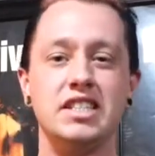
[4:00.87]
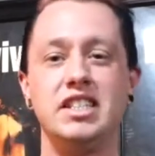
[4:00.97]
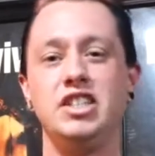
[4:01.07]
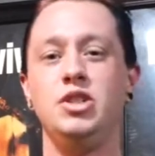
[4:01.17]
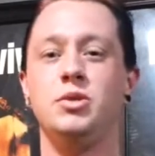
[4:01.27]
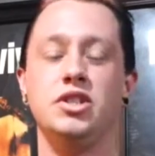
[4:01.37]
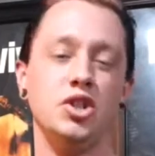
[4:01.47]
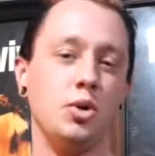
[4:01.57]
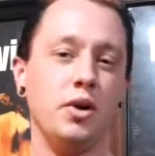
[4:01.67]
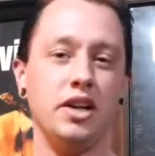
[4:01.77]
is that you
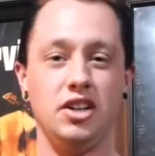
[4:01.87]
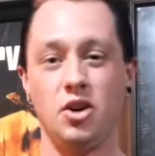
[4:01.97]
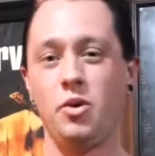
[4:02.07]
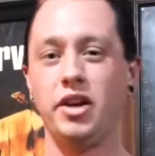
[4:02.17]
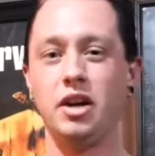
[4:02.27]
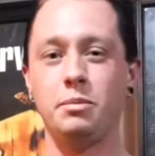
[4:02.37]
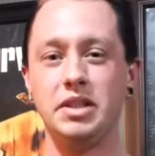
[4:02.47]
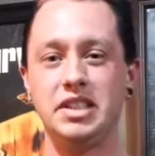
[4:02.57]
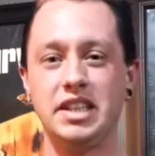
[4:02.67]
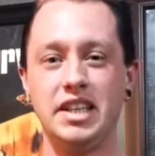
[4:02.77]
enjoyed growing up
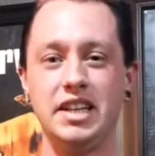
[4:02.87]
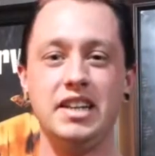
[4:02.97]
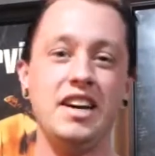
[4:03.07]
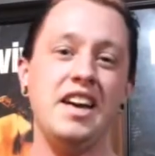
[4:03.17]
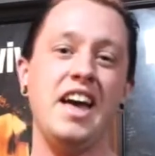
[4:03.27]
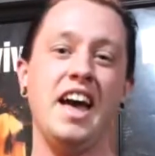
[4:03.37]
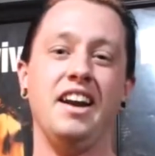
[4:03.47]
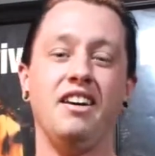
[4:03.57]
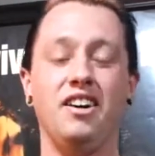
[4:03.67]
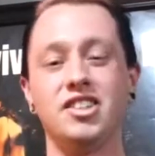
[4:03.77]
as a kid
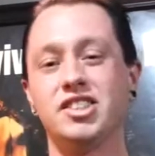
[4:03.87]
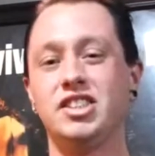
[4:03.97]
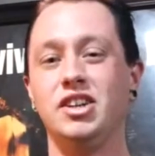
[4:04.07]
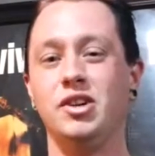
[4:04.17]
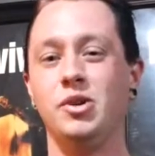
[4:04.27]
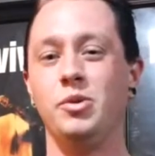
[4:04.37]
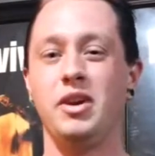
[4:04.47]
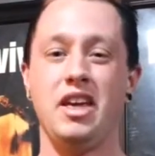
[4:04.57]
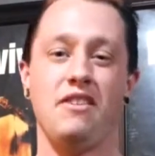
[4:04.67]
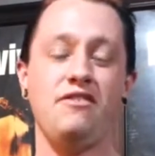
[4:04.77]
and
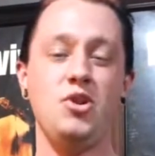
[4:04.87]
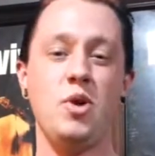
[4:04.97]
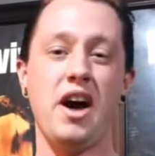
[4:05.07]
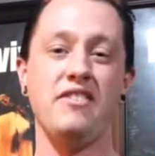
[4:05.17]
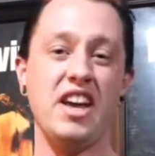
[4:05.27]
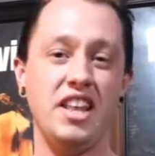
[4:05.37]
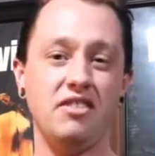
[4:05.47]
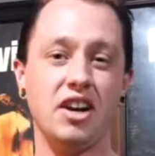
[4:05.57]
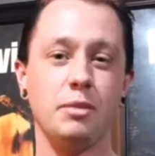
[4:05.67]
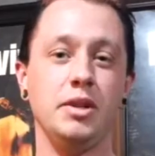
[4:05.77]
also if you have
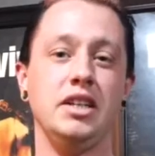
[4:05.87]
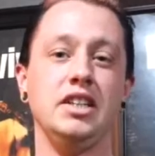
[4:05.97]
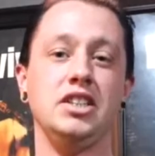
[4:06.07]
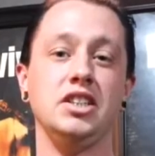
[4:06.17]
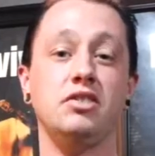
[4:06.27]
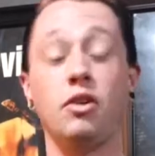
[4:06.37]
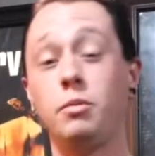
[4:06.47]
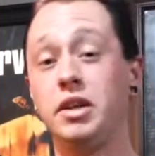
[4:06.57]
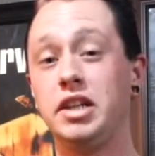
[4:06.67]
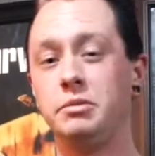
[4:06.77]
any recommendations
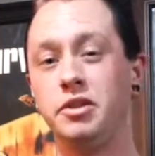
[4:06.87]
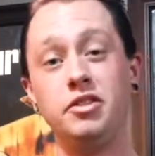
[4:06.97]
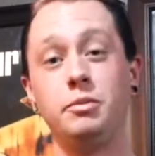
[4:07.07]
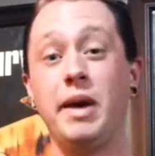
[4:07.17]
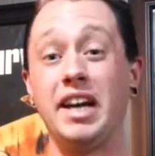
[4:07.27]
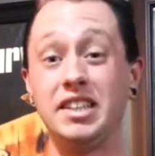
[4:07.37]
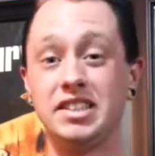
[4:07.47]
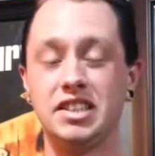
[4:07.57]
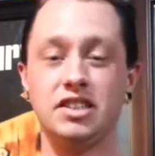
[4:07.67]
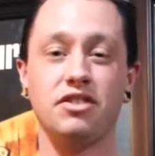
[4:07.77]
for monday movie
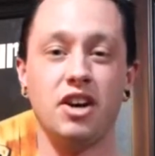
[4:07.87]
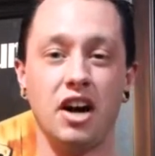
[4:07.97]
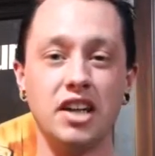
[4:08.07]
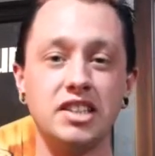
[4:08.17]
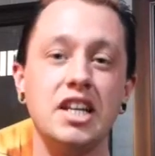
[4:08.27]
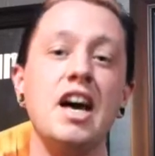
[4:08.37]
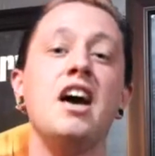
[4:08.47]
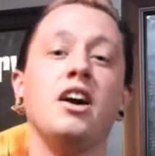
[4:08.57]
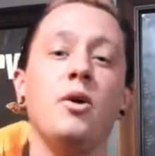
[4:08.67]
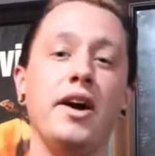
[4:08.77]
madnesses for us
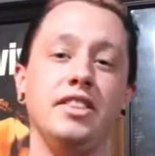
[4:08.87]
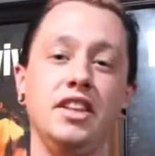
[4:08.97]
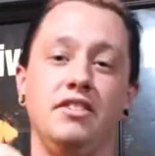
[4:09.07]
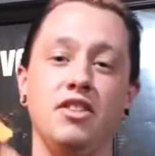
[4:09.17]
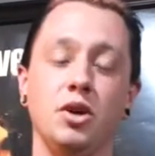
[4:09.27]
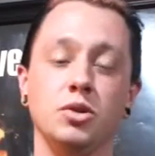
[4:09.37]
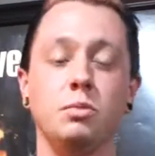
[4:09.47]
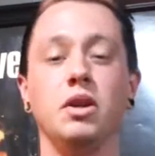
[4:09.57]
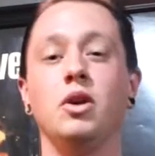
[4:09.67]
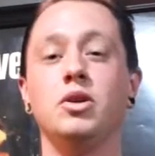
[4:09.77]
go ahead and leave
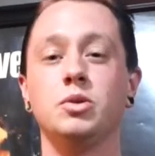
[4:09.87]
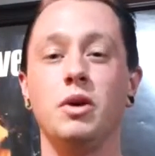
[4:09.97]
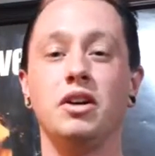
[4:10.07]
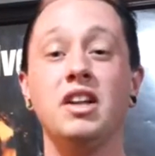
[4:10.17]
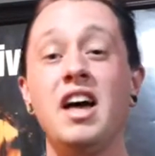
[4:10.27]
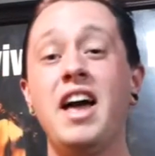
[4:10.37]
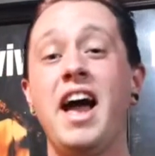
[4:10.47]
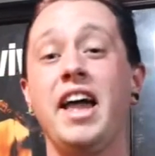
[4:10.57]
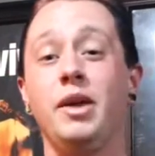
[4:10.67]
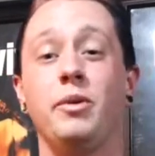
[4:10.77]
those below as well
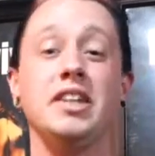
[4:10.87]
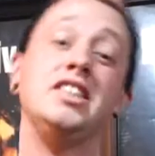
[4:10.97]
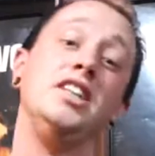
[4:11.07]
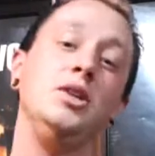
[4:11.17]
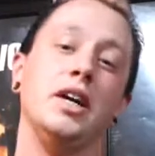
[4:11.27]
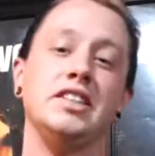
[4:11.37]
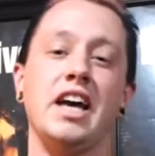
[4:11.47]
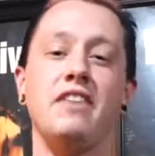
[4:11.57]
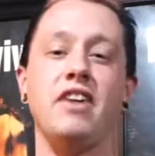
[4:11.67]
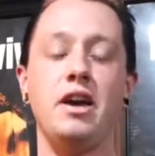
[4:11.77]
anyways you
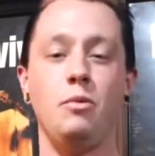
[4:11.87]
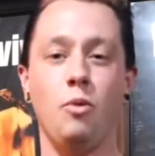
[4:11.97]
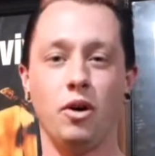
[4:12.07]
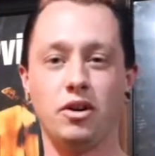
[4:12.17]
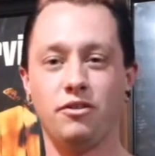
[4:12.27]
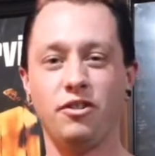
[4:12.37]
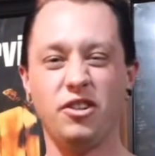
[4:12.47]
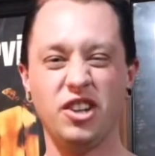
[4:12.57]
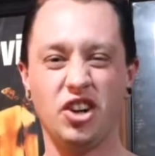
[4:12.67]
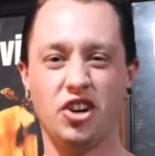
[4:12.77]
guys have a
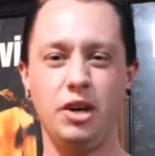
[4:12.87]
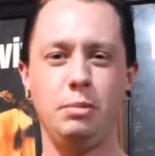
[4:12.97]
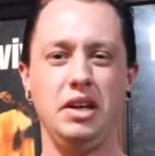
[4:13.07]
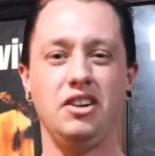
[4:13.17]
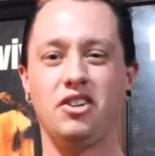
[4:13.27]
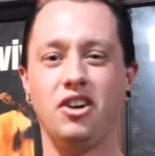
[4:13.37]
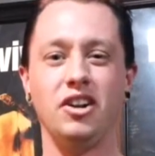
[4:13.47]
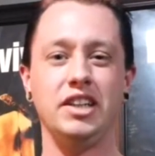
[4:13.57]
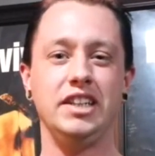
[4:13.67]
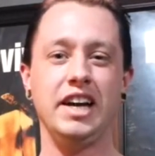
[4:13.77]
wonderful creepy
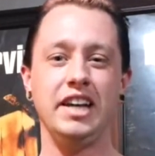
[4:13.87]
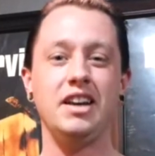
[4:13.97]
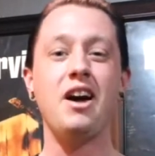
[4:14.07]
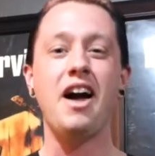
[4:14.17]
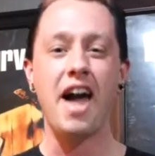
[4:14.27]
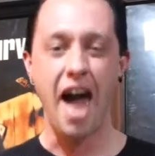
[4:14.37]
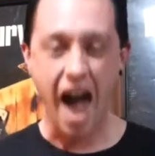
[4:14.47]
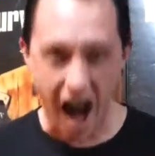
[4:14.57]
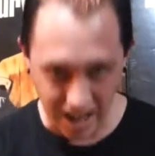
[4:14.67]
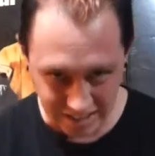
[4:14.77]
crawly night
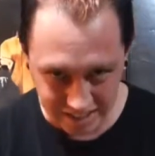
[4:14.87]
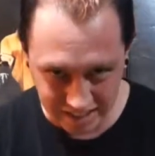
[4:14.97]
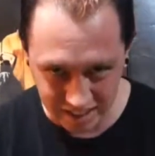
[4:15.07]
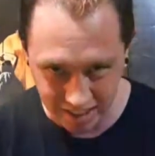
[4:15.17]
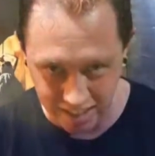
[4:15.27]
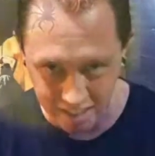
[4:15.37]
i'll see you